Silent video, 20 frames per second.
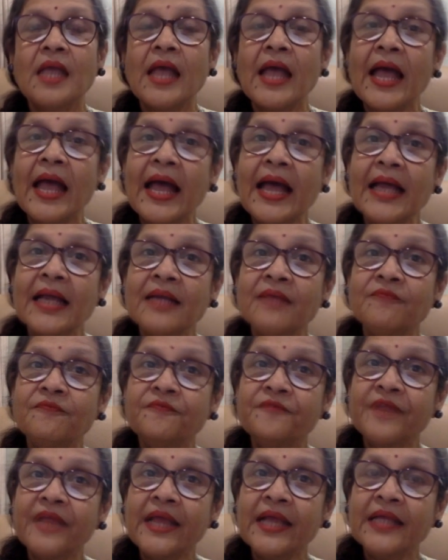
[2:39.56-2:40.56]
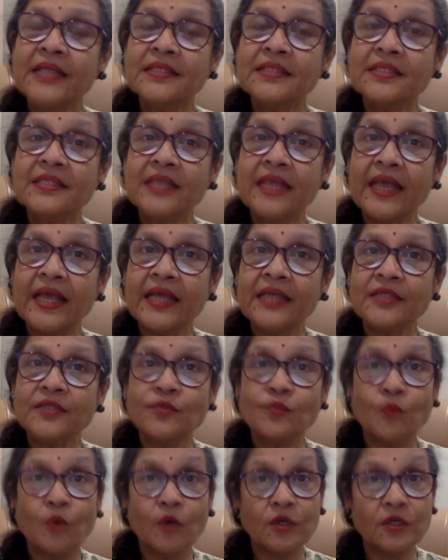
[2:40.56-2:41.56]
And friends, guess
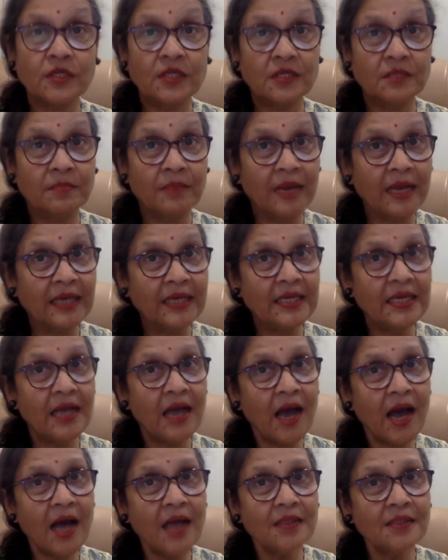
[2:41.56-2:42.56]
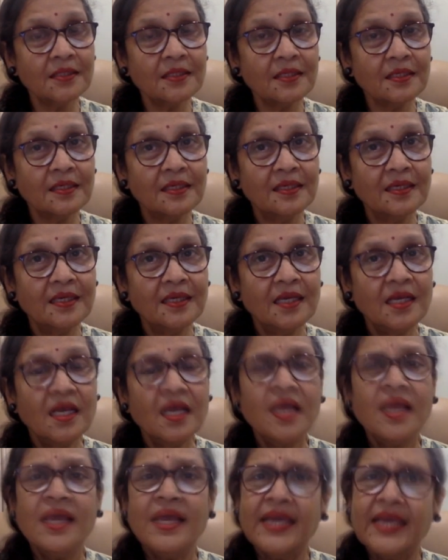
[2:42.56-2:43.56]
what did Bali ask?
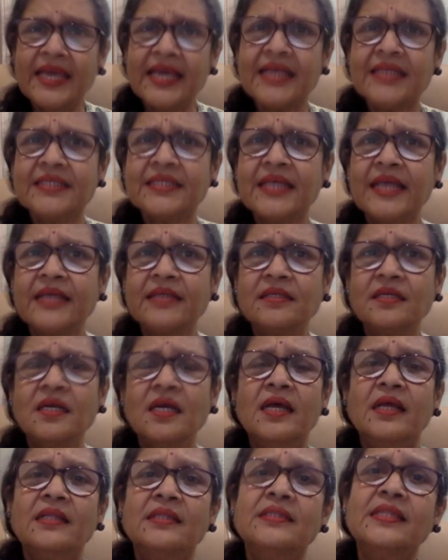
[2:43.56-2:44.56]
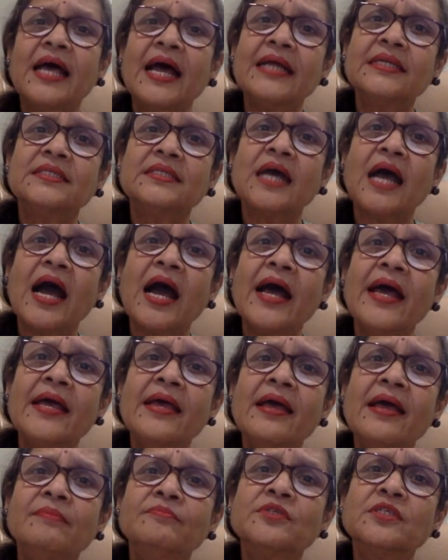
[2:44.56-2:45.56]
He said, That I
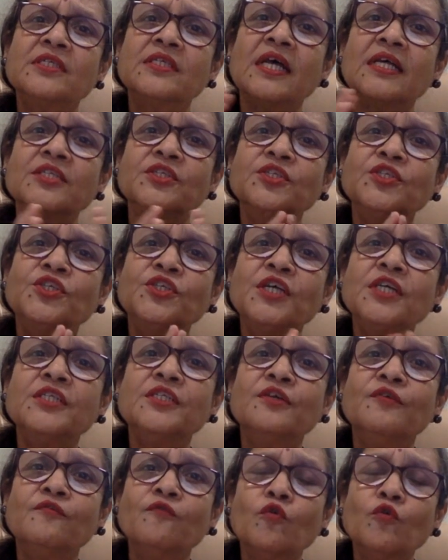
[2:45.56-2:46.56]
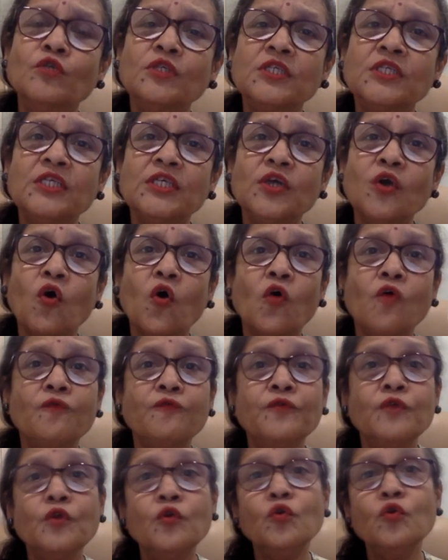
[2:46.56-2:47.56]
am such a devotee of
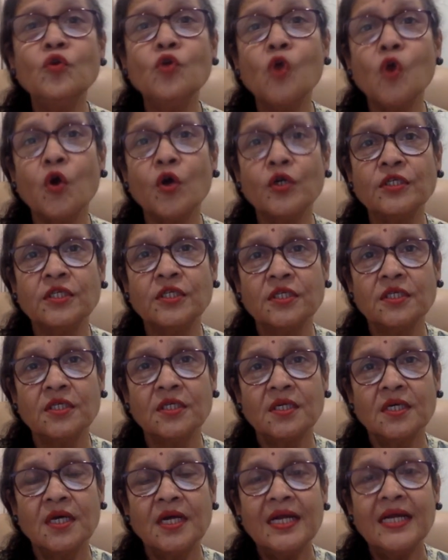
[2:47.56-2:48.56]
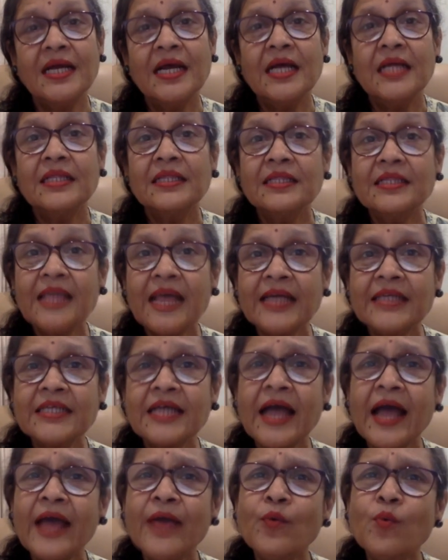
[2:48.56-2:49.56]
you, Lord, that
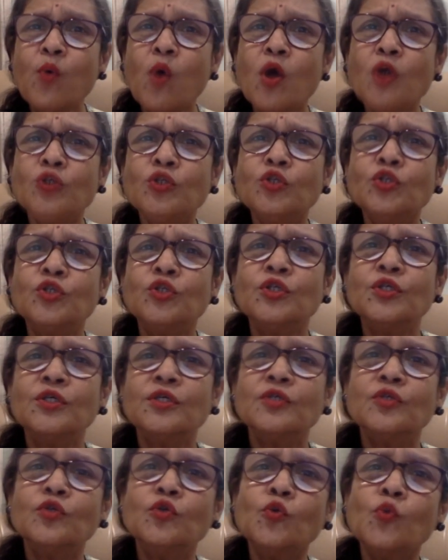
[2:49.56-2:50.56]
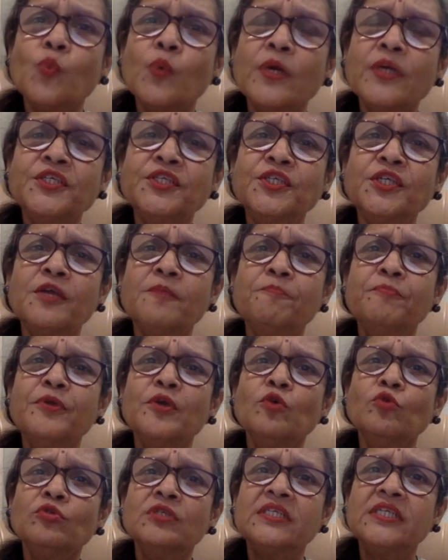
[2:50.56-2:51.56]
I want to worship
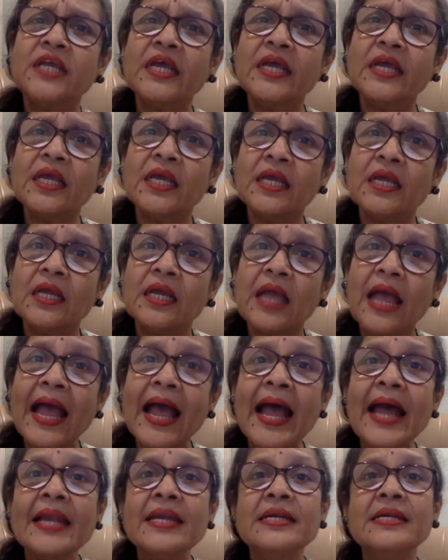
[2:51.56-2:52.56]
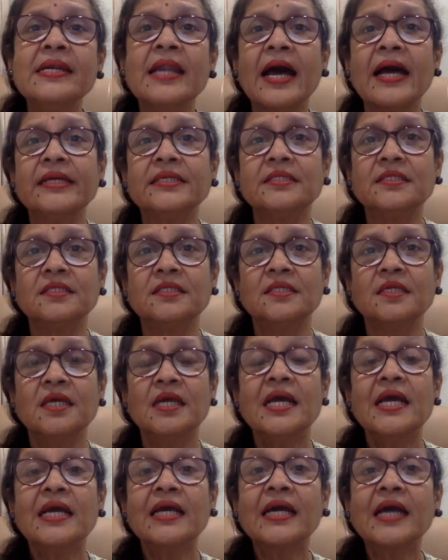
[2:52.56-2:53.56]
you day and night
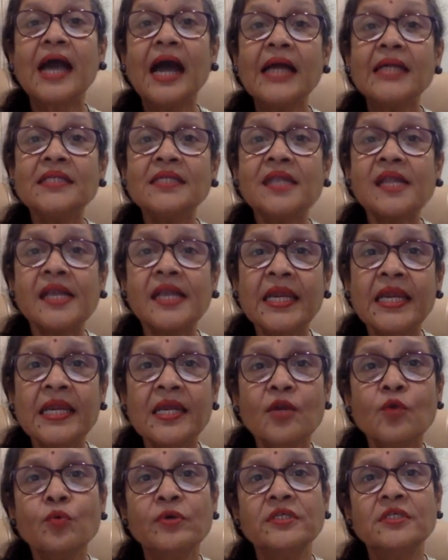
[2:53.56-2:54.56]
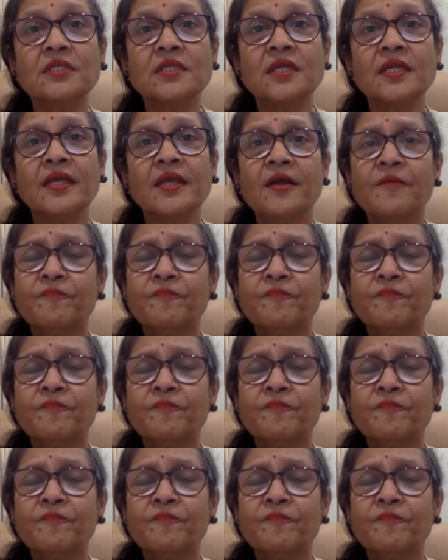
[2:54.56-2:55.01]
continuously